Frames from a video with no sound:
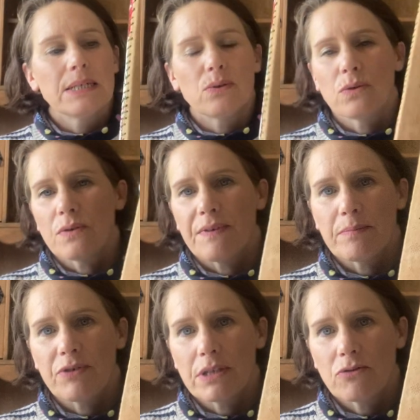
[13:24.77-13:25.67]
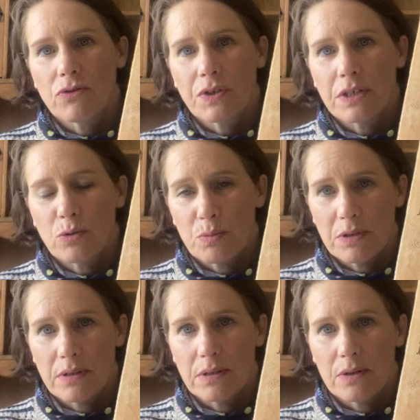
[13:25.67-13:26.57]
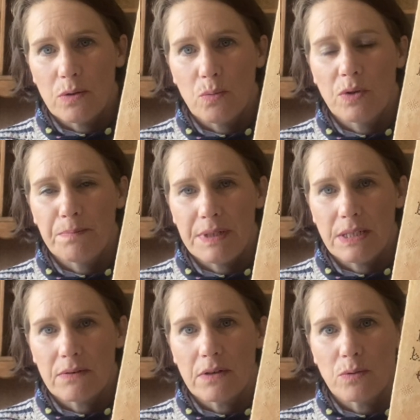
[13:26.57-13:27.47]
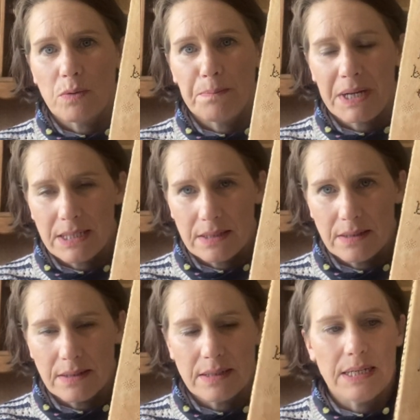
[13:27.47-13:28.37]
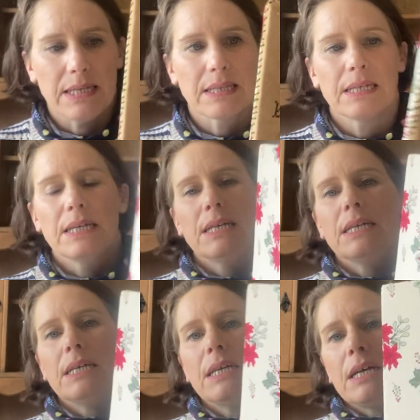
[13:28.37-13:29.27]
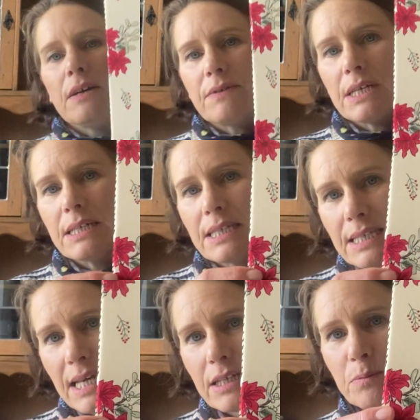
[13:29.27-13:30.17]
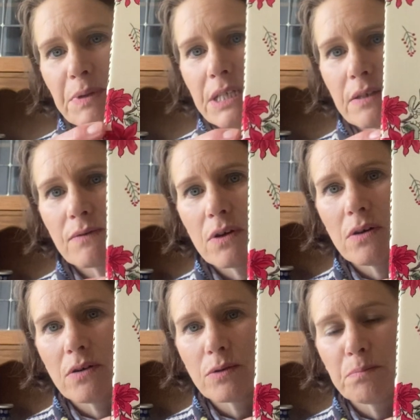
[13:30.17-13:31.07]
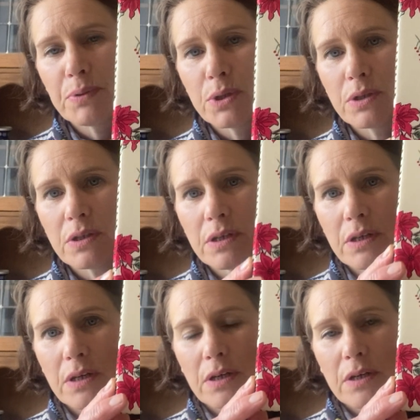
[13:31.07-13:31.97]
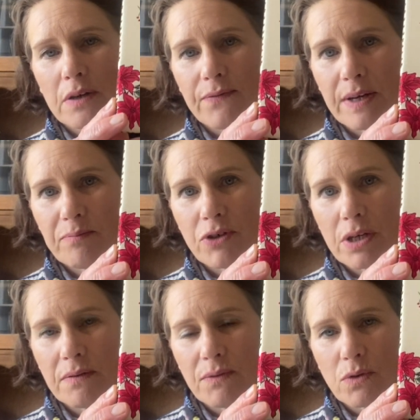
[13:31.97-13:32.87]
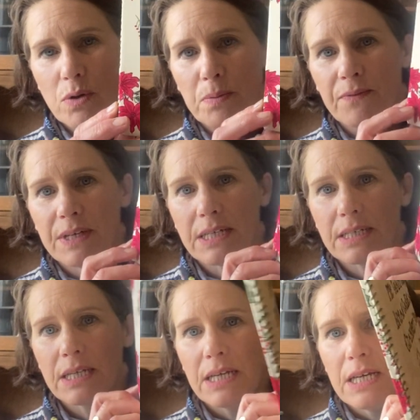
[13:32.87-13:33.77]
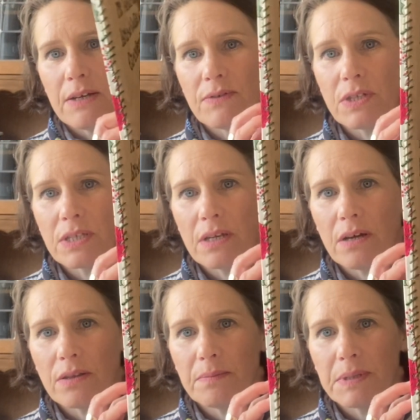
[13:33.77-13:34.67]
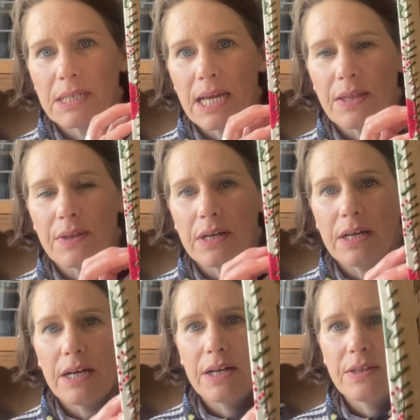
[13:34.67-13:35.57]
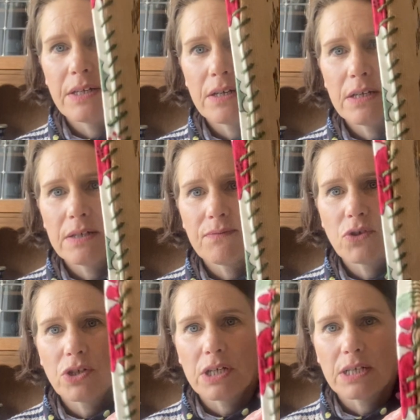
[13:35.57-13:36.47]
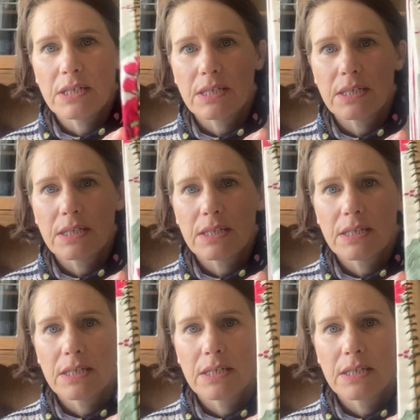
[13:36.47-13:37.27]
well not the fabric, the cross stitch on one piece of card with batting underneath. I've taken a second piece of card and put fabric over the top of it, stuck them together, and then I have just